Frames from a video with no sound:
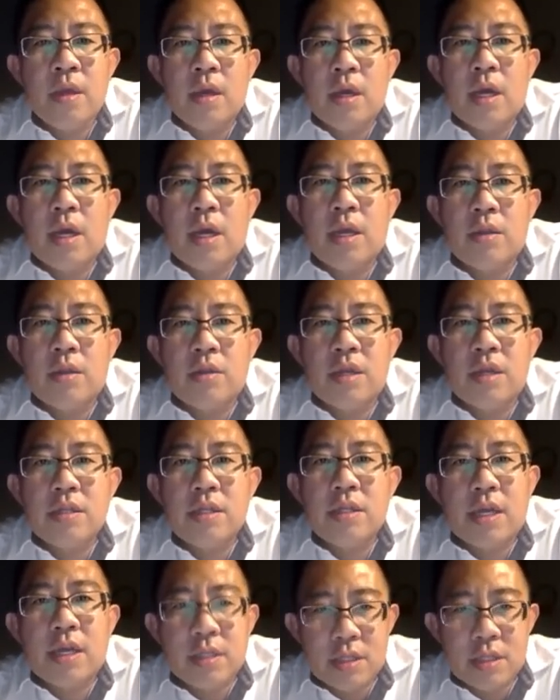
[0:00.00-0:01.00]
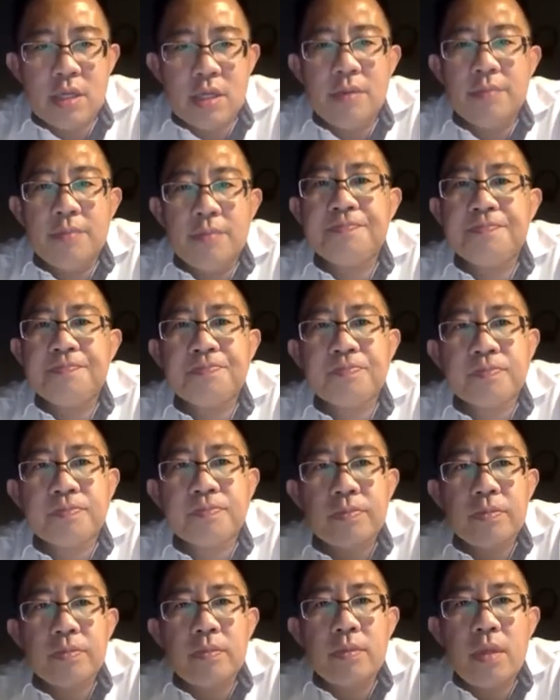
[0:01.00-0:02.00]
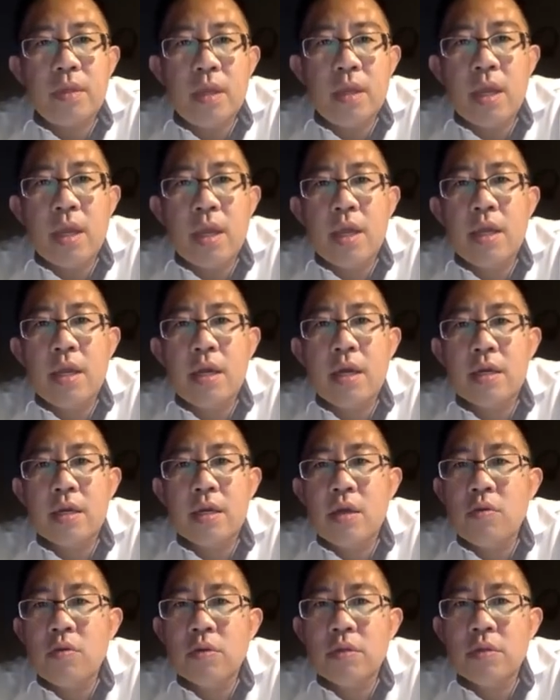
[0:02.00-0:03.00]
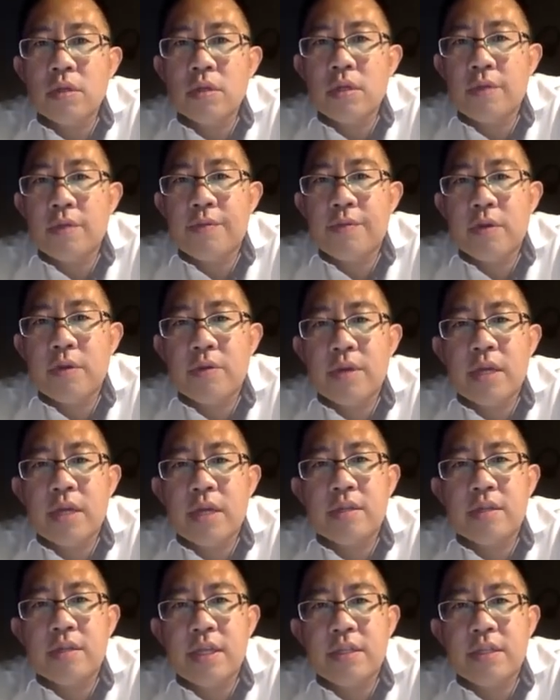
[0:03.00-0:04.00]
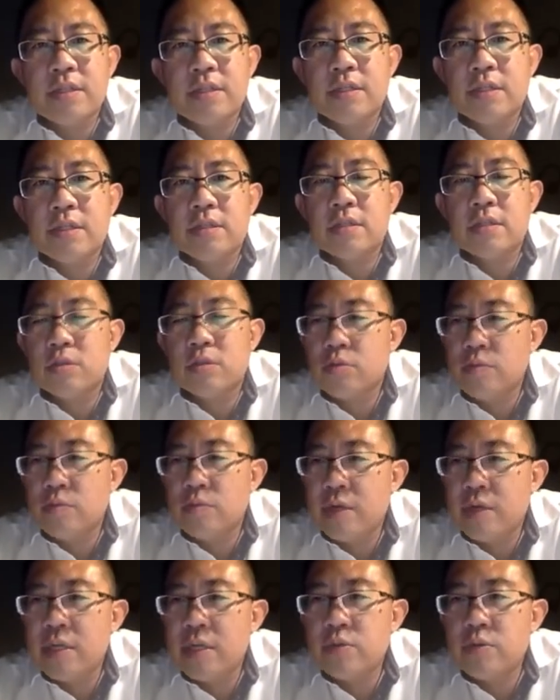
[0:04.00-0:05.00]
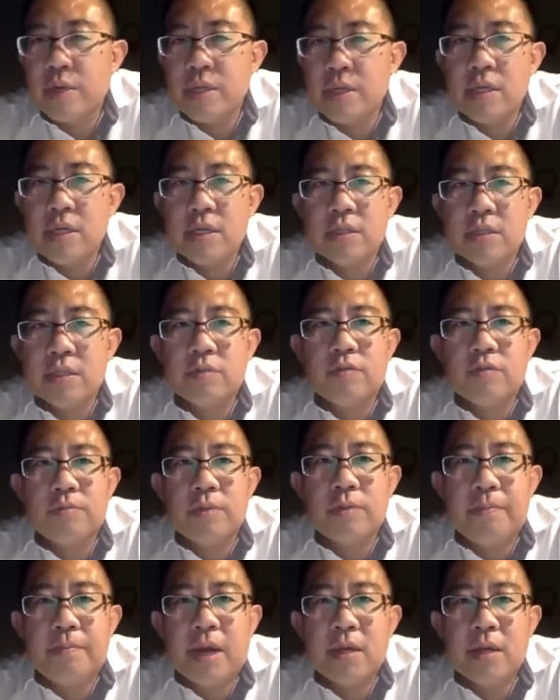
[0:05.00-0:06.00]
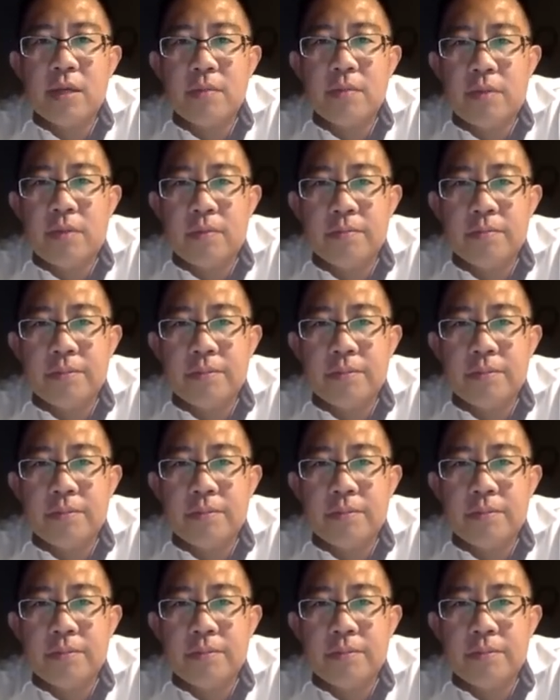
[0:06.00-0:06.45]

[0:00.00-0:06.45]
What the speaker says: in 1990. Mm-hmm. And now if we look at the dates, it's really 20 years from the Bali bomb